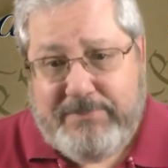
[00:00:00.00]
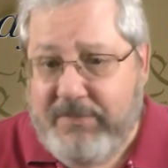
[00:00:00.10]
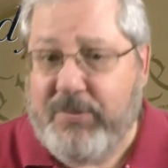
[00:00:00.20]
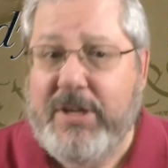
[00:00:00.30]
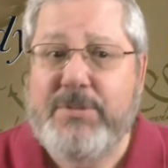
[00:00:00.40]

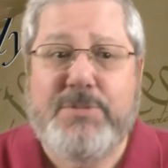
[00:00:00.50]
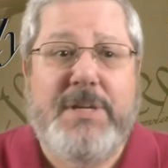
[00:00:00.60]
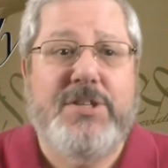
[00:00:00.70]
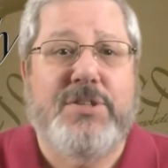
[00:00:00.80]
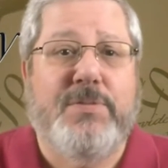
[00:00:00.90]
freedom of
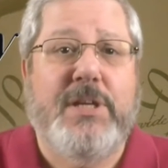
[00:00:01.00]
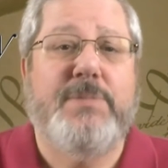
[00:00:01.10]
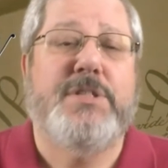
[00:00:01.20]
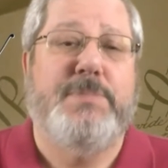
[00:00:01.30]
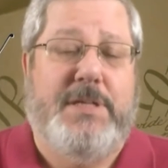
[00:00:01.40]
speech is
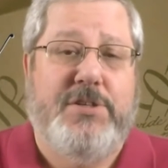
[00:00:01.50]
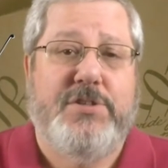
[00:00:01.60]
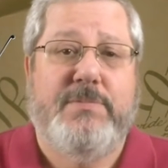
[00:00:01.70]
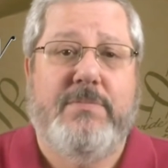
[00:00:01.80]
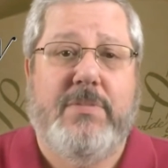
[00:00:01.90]
freedom of
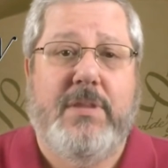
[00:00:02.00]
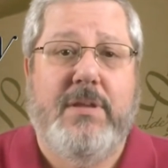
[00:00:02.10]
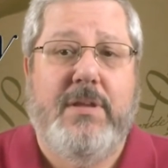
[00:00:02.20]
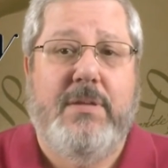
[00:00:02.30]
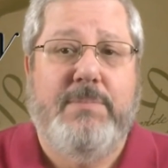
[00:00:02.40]
speech.
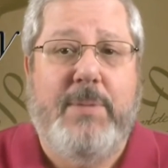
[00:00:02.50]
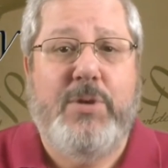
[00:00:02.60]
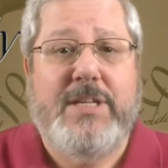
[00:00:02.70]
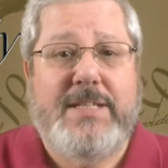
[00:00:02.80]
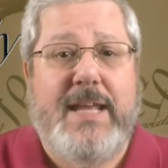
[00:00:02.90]
Maybe
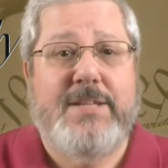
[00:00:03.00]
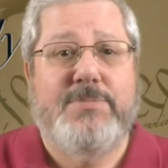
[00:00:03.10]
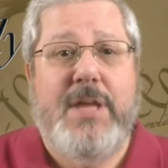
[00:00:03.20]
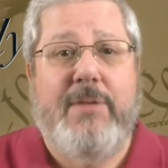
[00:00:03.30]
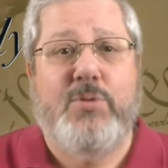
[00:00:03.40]
we can take
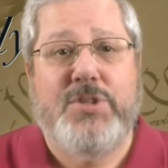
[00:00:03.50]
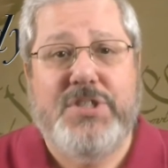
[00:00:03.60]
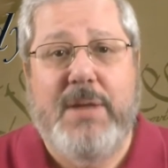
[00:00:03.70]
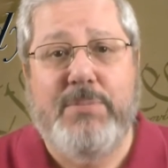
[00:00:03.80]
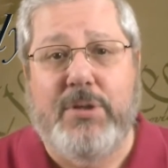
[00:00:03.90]
some time to
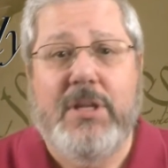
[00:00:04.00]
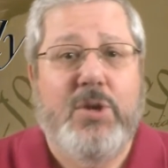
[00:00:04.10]
assemble